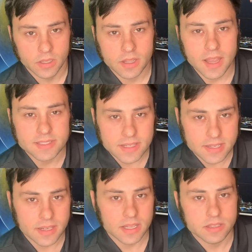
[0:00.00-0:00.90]
Guys, in
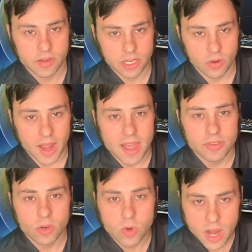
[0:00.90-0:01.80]
today's video, I have
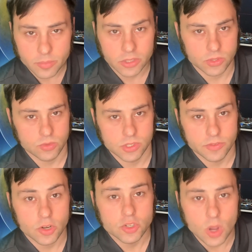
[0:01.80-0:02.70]
incredible news
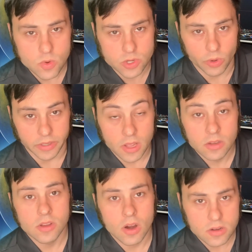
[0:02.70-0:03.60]
for Dogecoin,
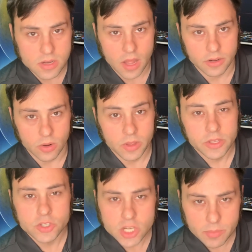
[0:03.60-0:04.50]
Cardano,
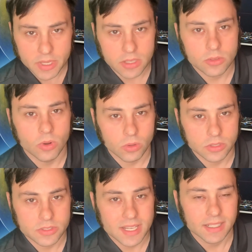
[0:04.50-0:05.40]
Shiba Inu
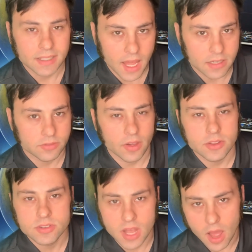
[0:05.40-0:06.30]
holders, and a lot of
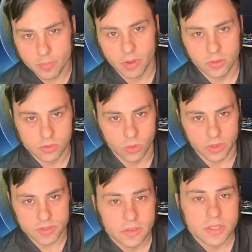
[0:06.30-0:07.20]
other top
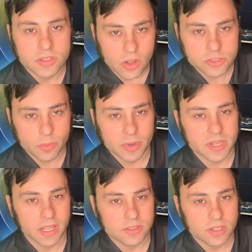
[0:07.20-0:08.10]
altcoins. This also
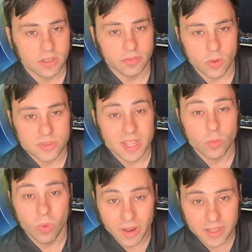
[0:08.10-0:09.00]
pertains to the folks
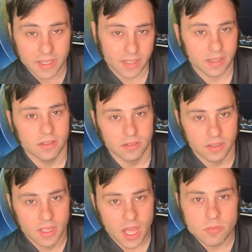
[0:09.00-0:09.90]
that want to get in.
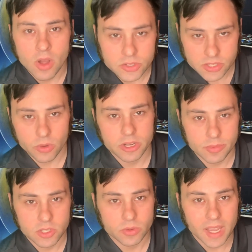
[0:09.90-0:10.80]
I'm also going to
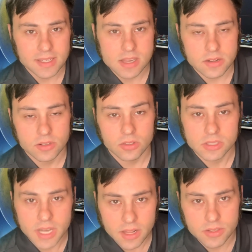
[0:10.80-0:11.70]
be doing a technical
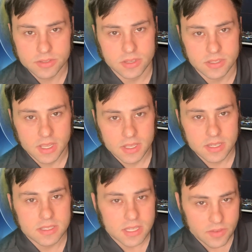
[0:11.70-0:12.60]
analysis
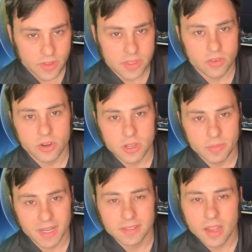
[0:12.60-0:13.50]
to see if
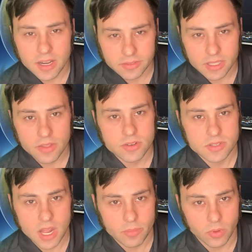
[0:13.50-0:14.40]
Ethereum and a lot of the other
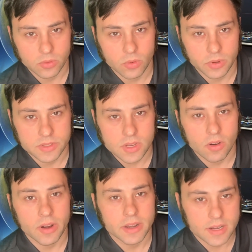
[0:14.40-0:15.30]
top altcoins
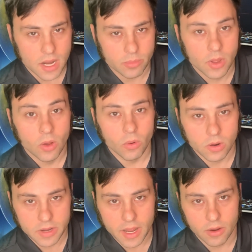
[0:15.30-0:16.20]
are headed up
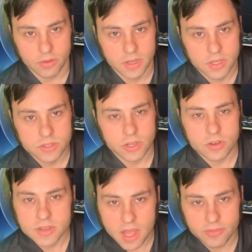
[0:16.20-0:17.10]
or down, so
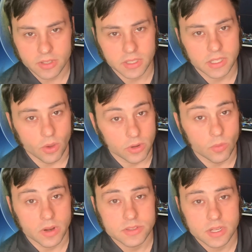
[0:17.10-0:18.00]
you're definitely going to
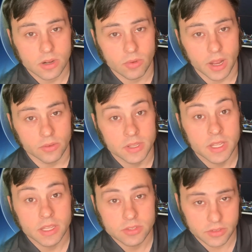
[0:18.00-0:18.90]
want to stick around
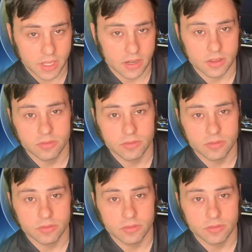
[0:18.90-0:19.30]
until the end of the